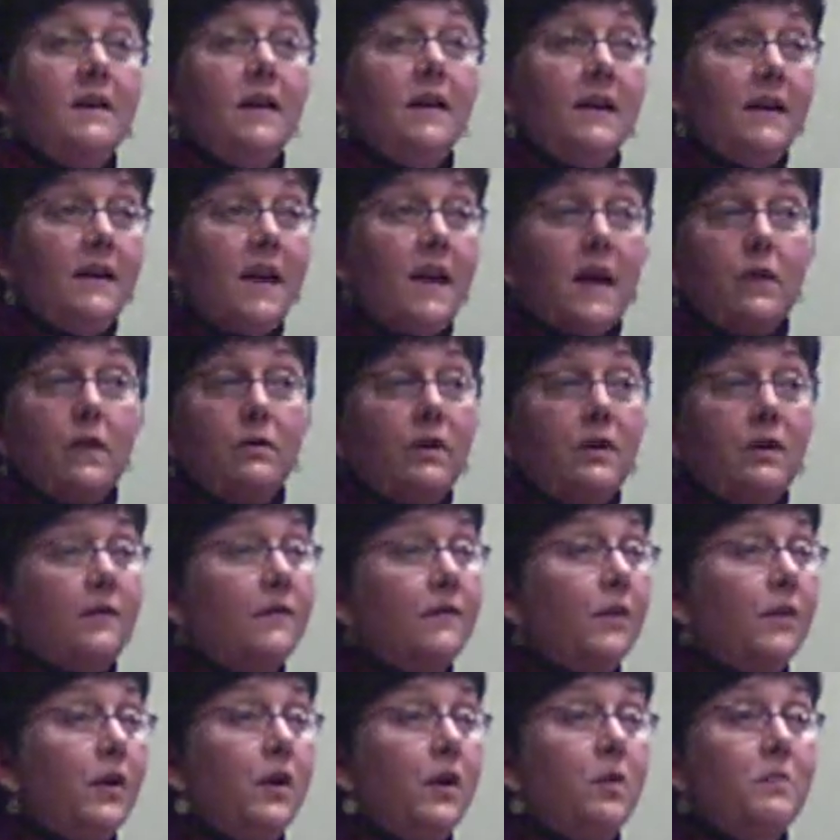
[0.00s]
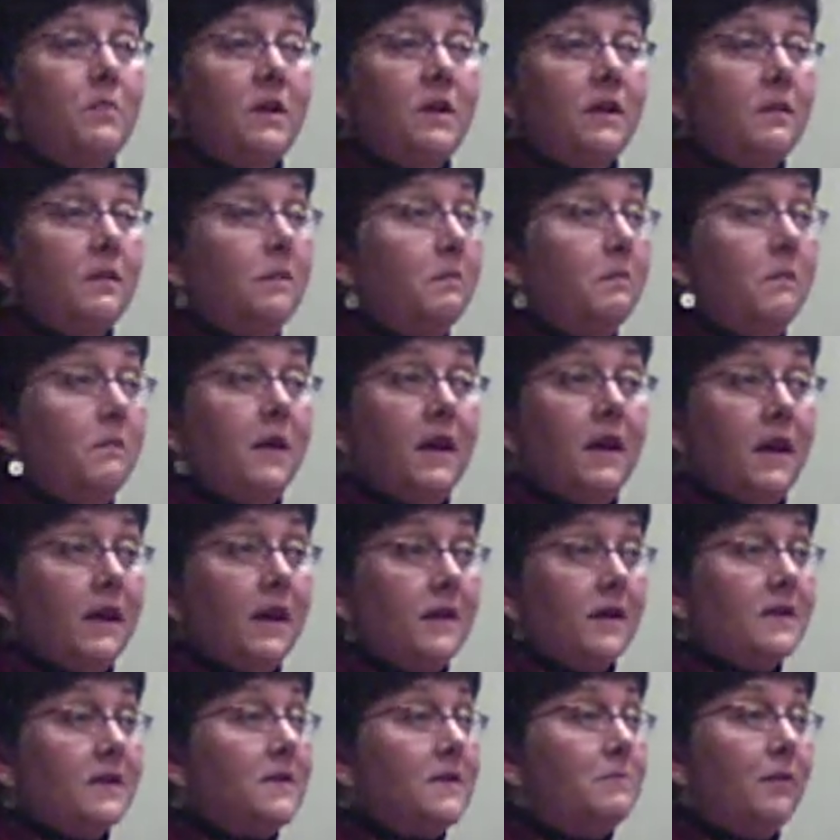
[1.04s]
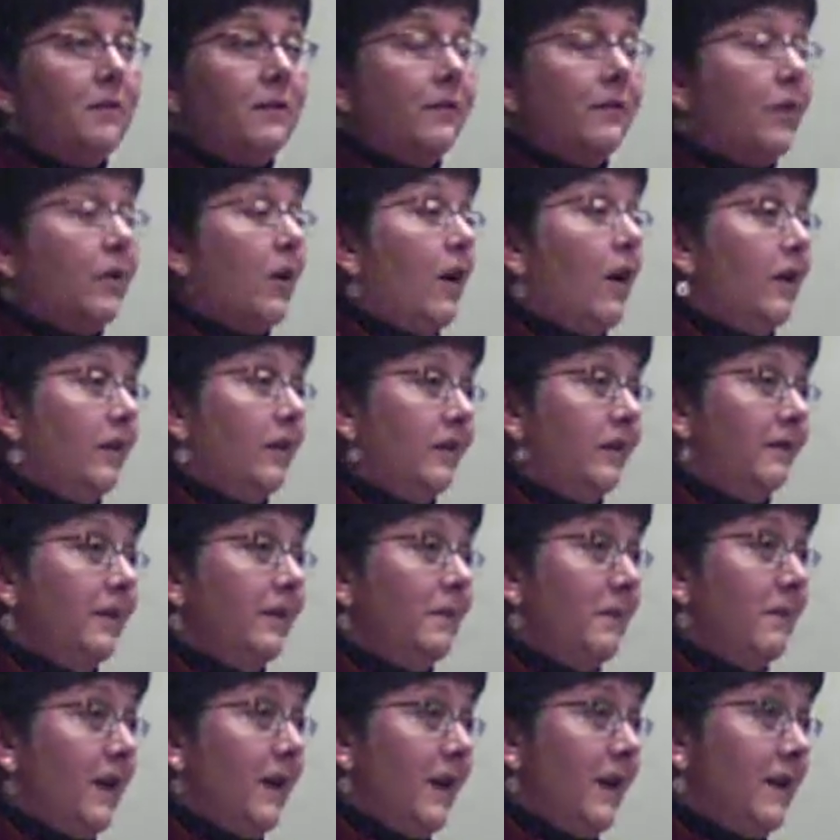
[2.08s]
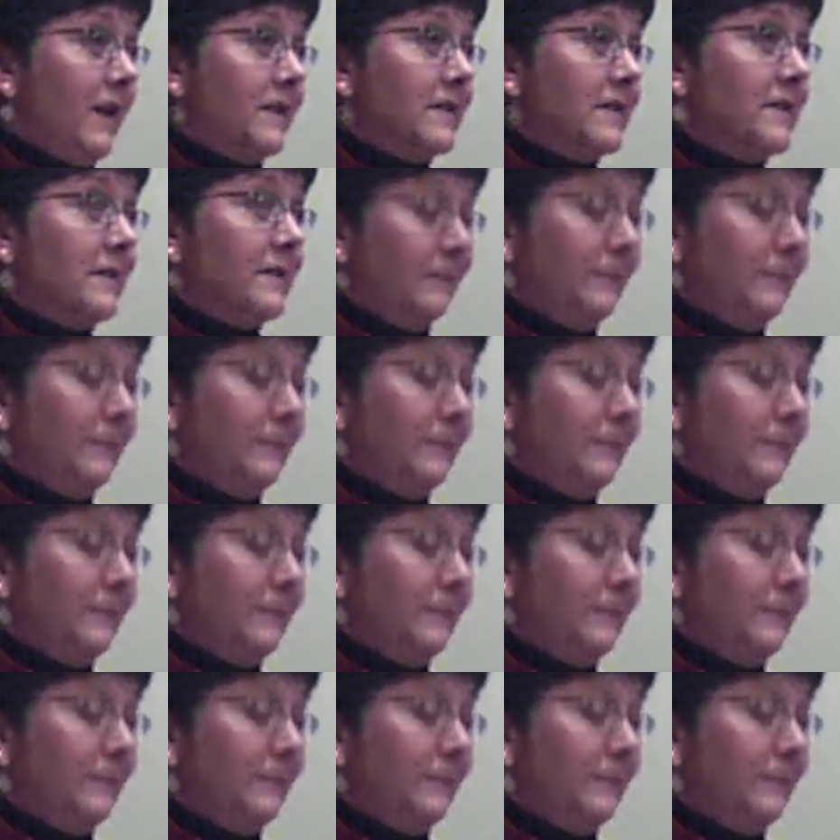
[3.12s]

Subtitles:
not only for human beings, but for all living beings.